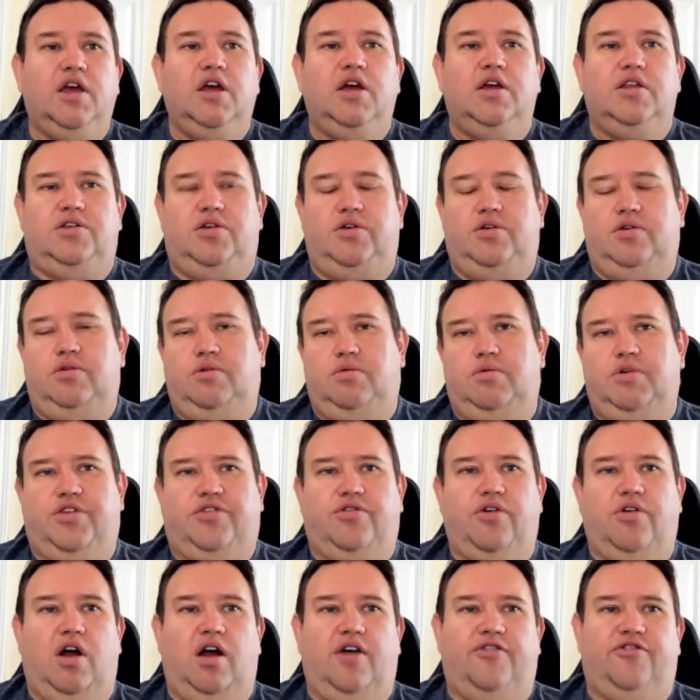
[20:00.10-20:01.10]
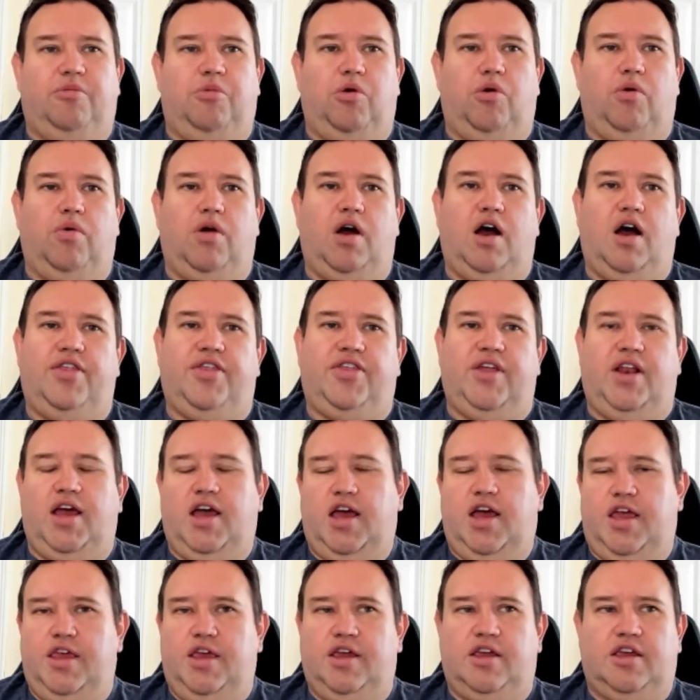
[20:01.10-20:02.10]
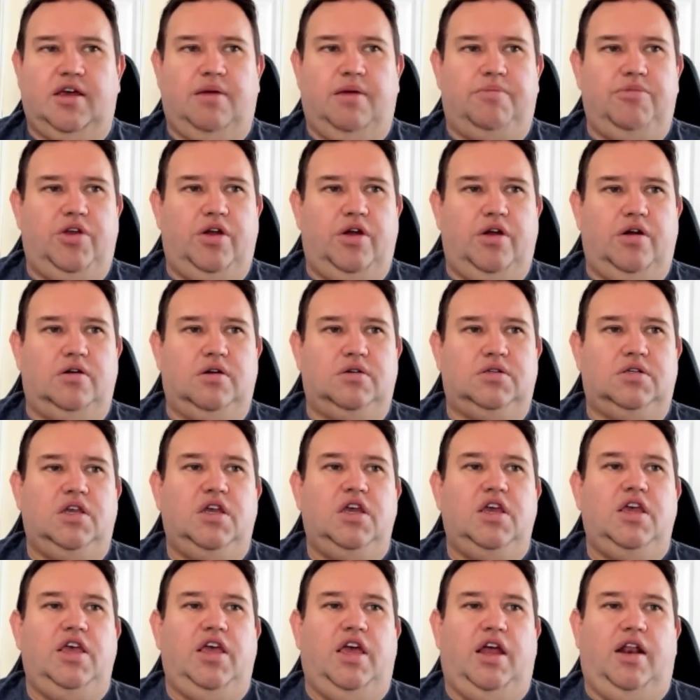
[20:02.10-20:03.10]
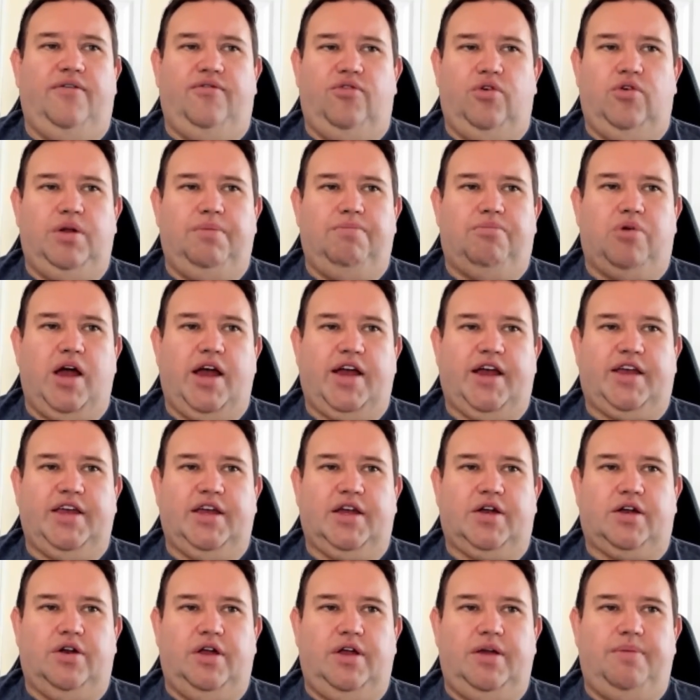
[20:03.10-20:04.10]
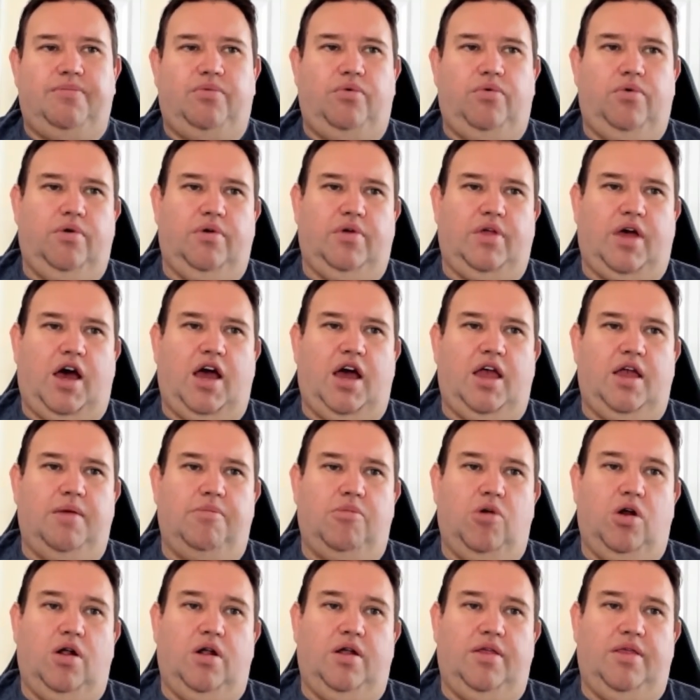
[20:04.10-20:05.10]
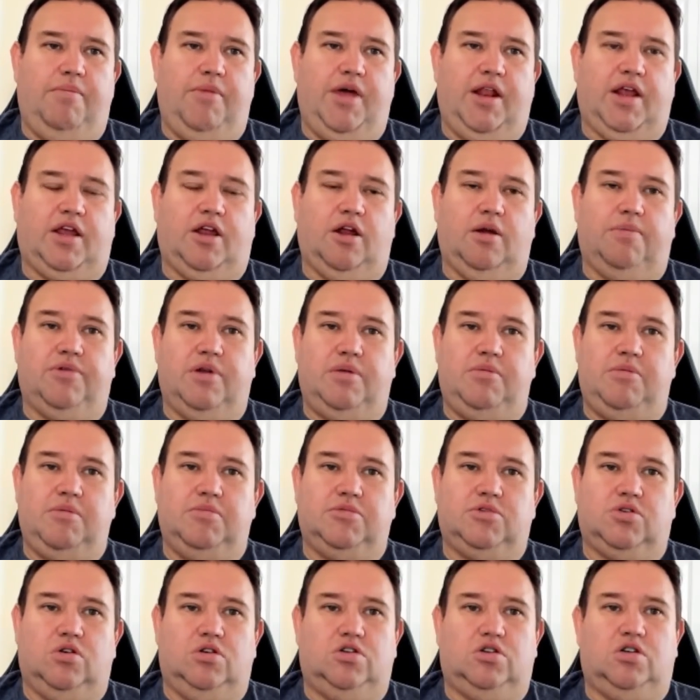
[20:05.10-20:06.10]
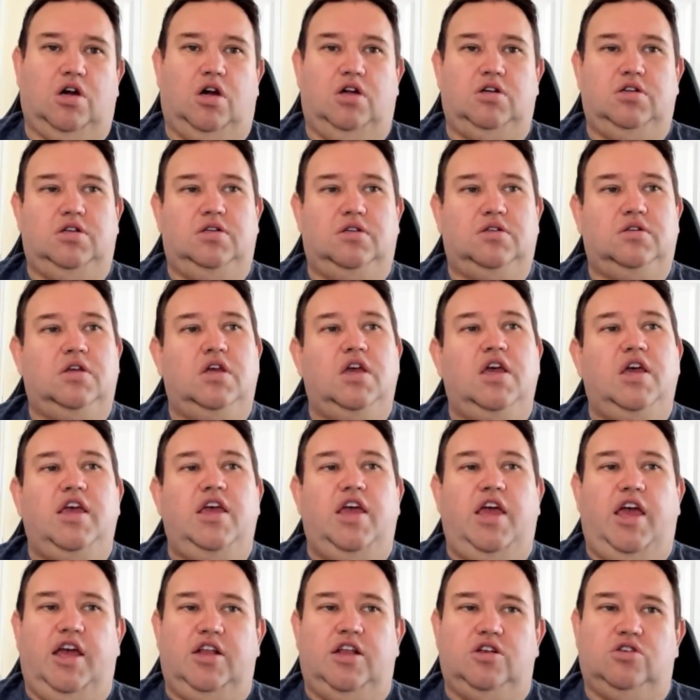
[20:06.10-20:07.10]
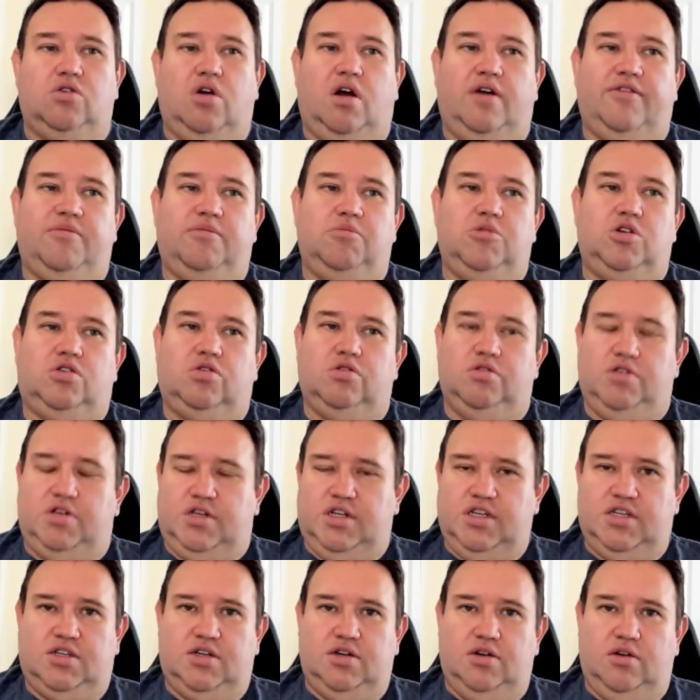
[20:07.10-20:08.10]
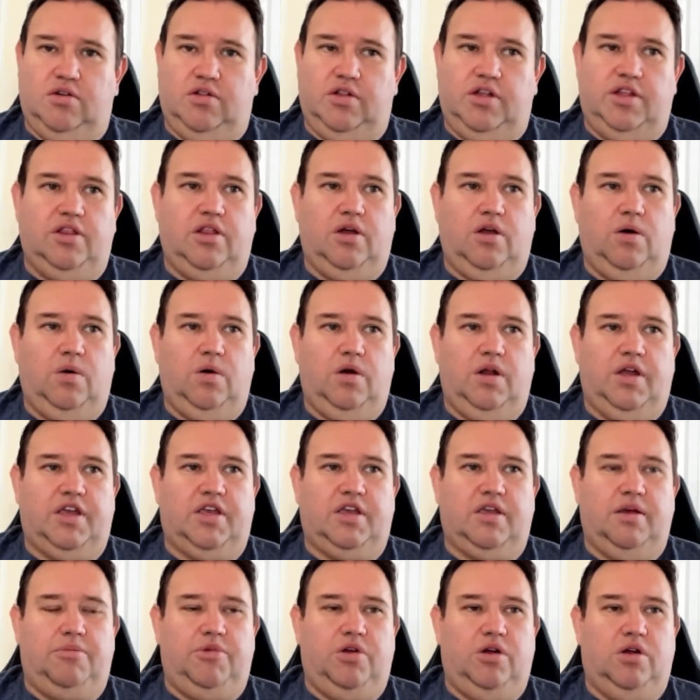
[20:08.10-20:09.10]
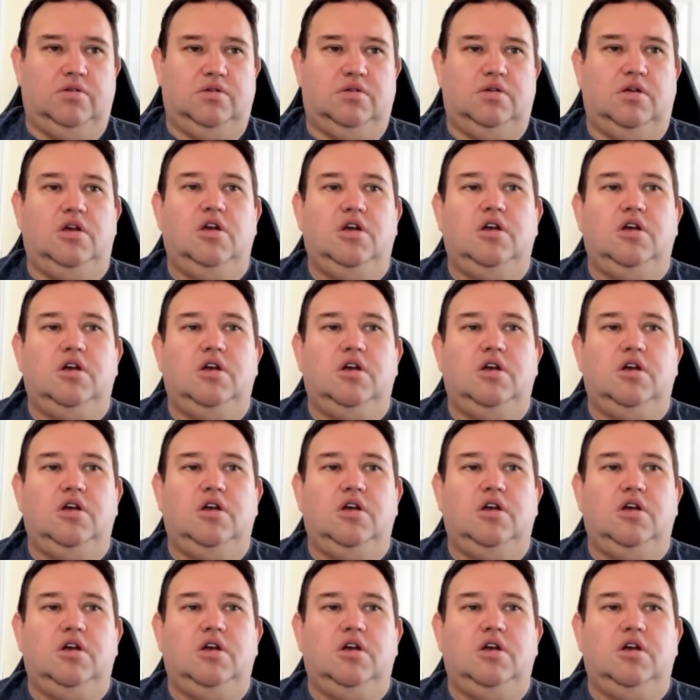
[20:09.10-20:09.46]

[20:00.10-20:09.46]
to withdraw from a Roth in high income years and avoid bracket creep or IMR, the Medicare premium surcharges, and draw from a traditional in lower income years.